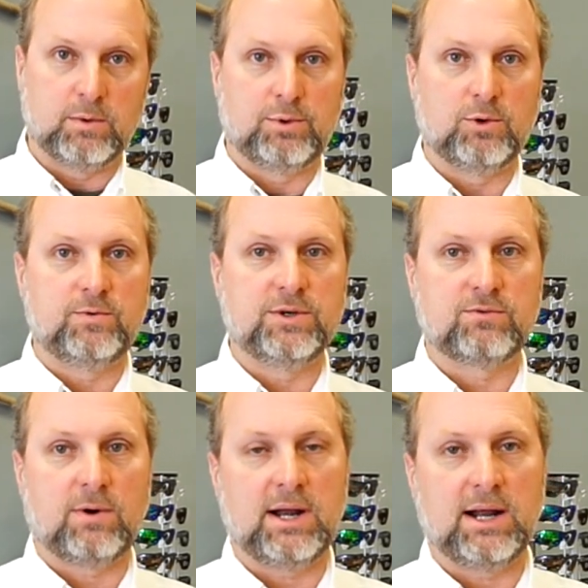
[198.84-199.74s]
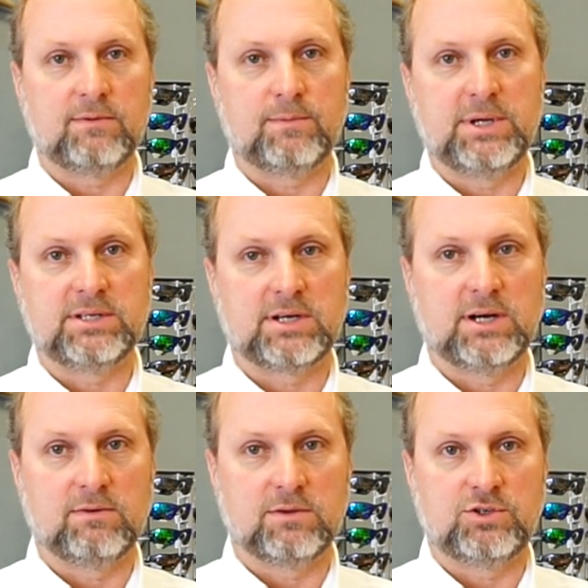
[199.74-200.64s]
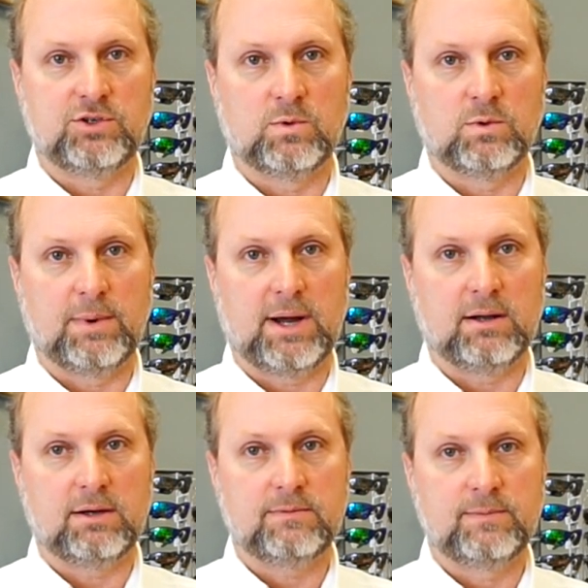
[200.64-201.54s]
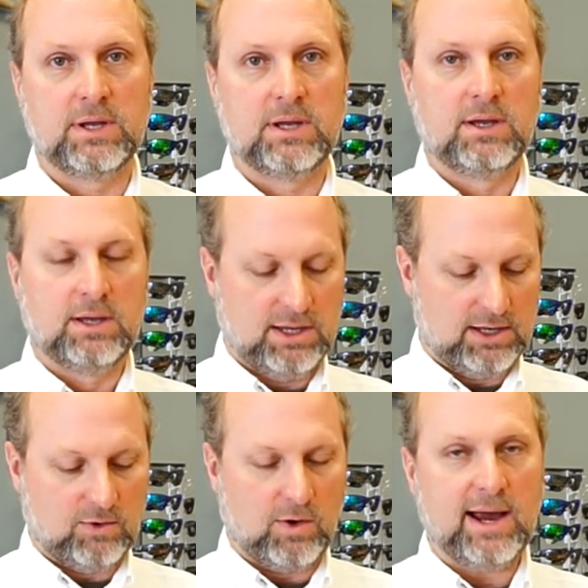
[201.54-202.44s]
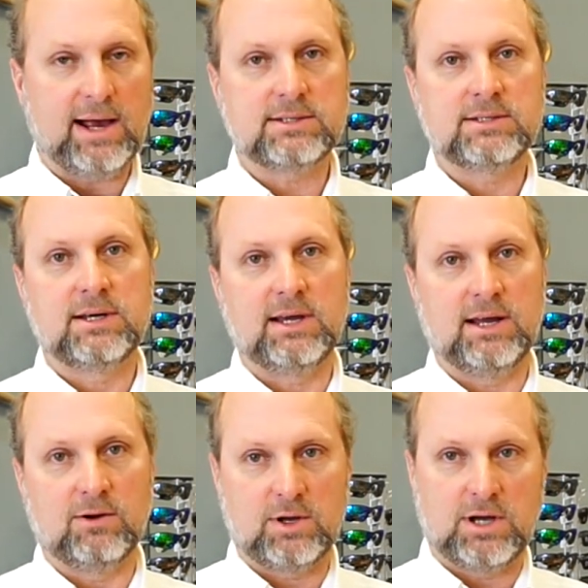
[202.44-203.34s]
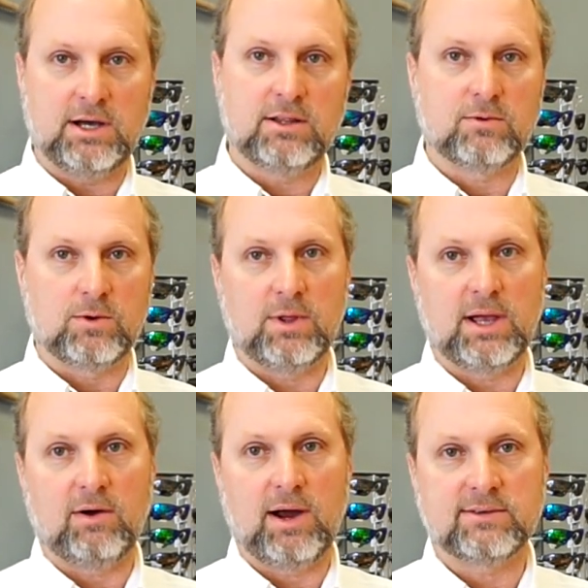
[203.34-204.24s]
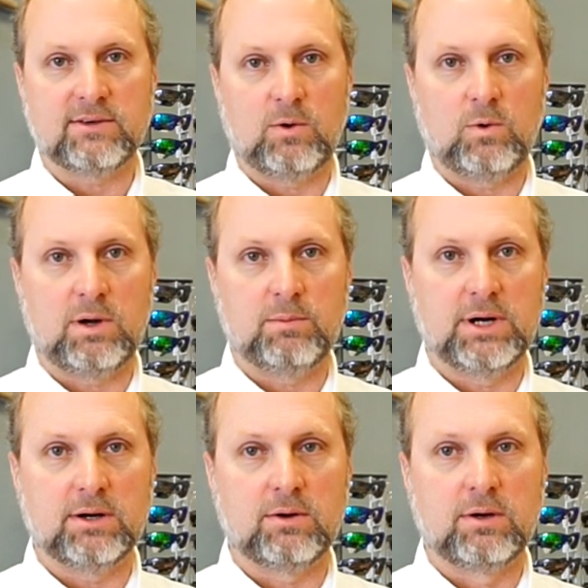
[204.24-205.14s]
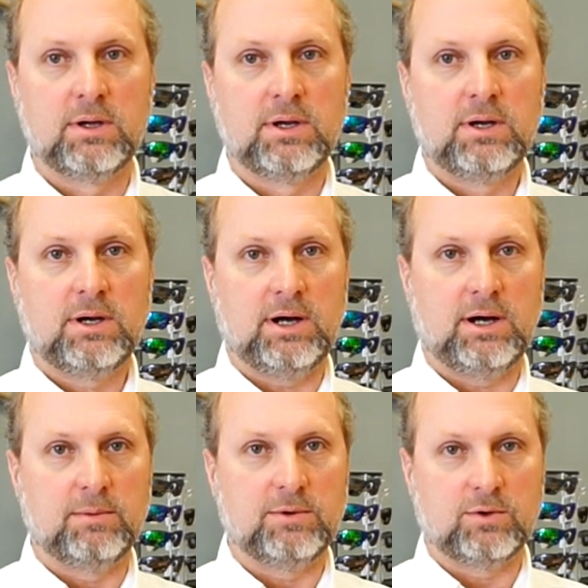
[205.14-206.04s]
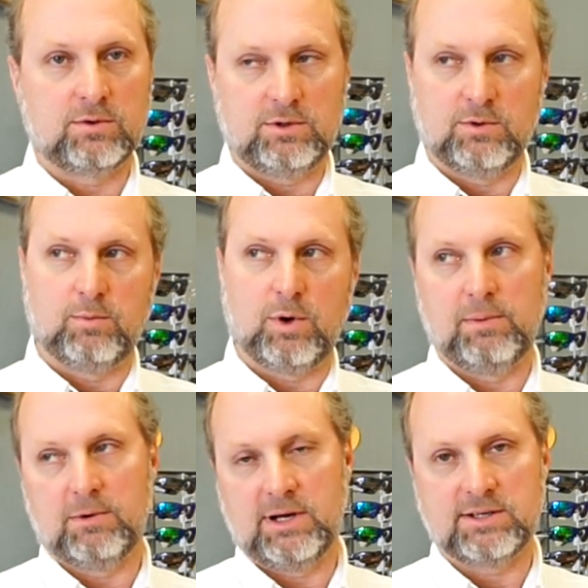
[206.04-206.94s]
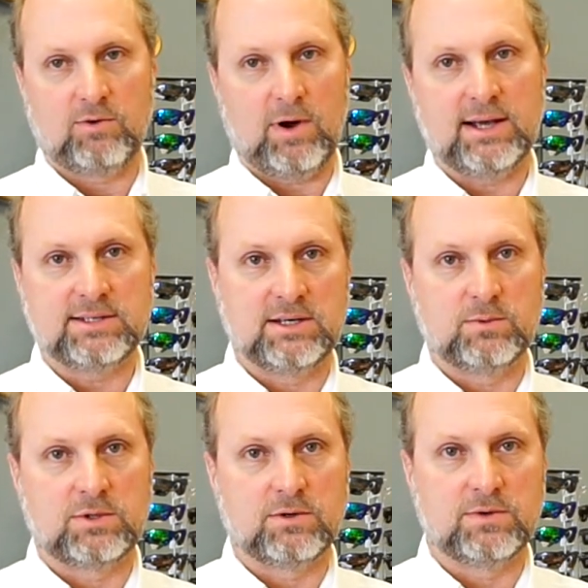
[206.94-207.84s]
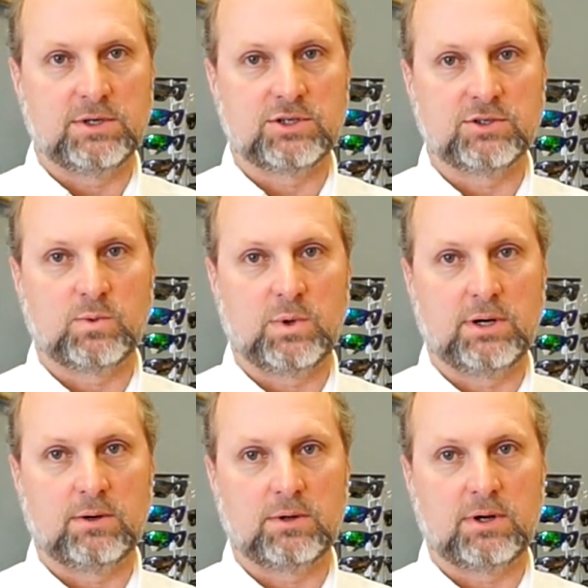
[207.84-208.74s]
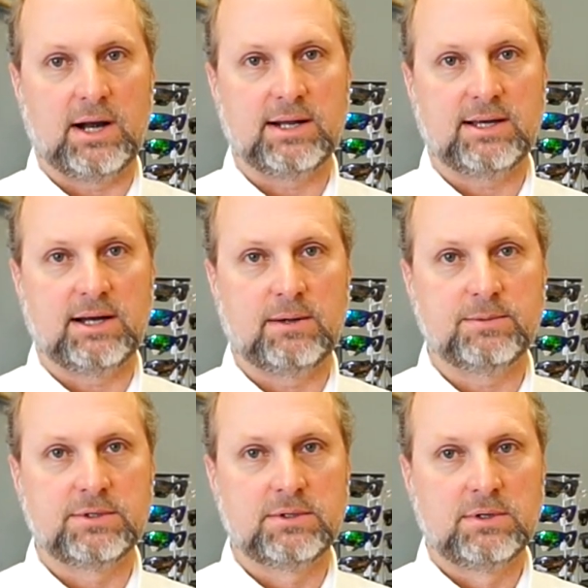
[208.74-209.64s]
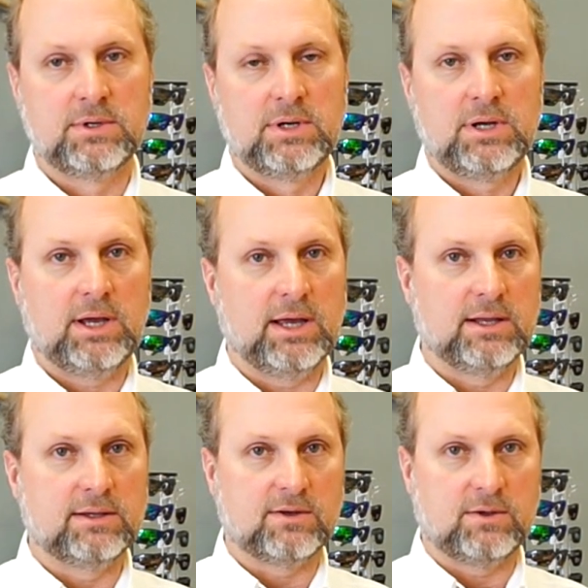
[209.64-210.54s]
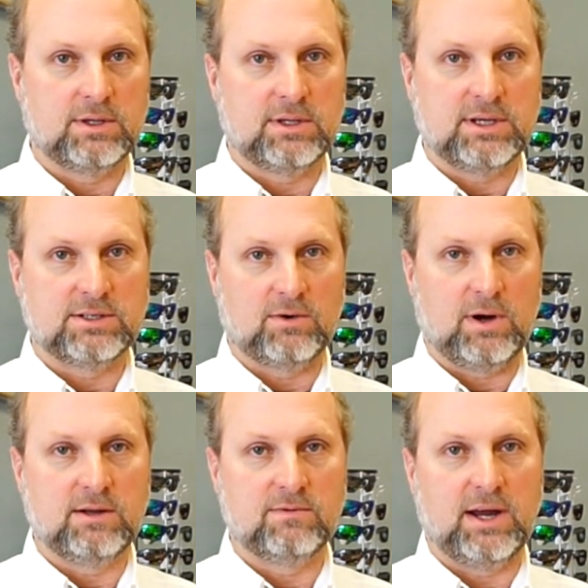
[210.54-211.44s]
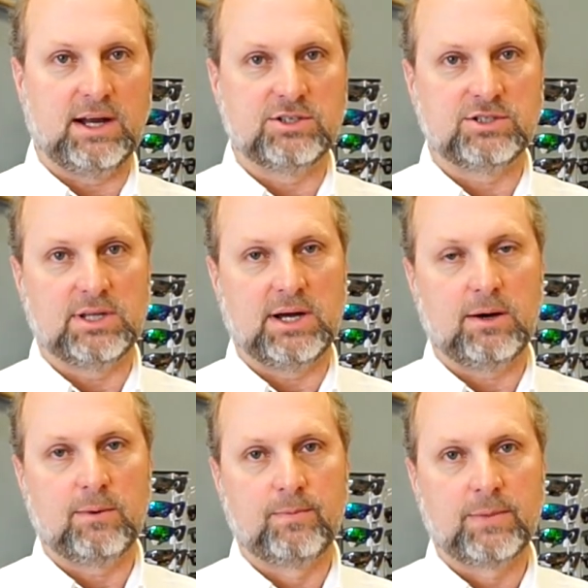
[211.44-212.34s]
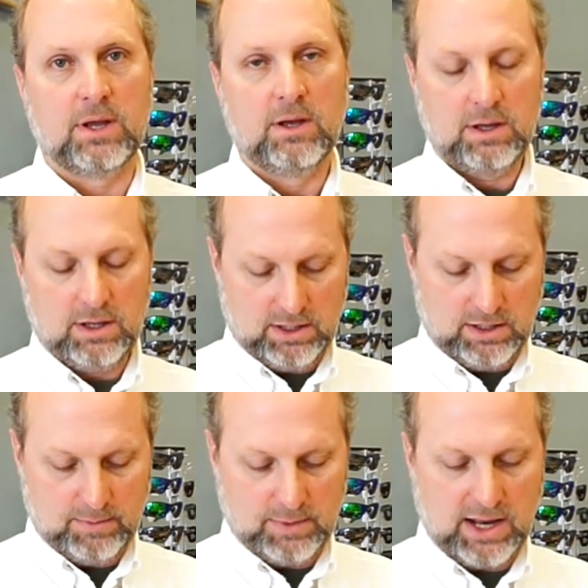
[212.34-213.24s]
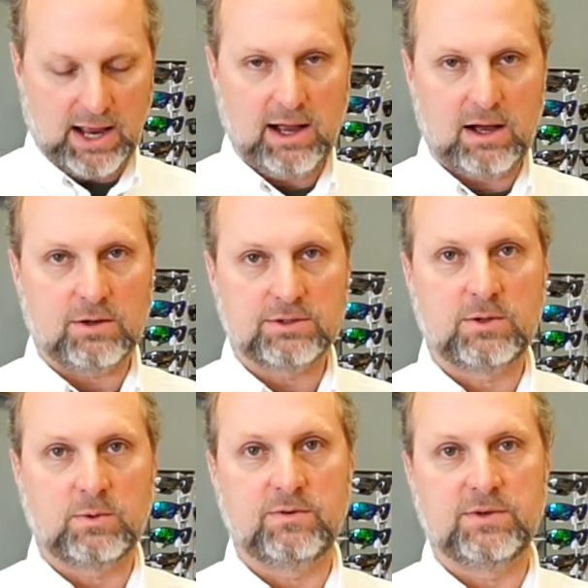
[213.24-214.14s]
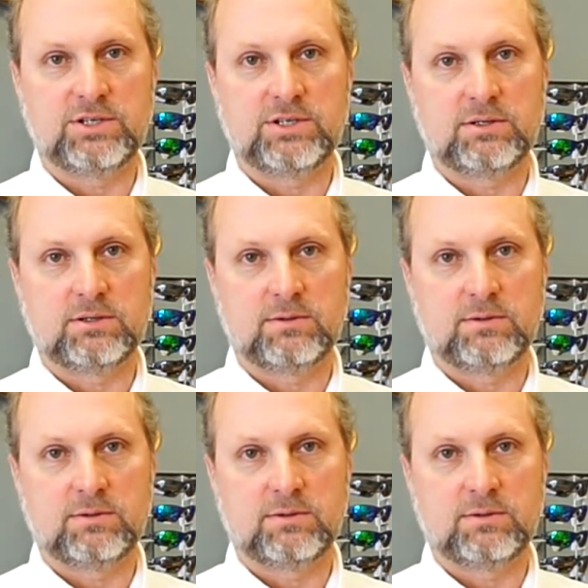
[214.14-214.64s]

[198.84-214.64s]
pull fish right out of a piece of cover that you want them out of. In grass, it'll cut through that grass a whole lot better. You'll bring less grass in with your fish as well a lot of times, and so it's a great advantage there. I also will fish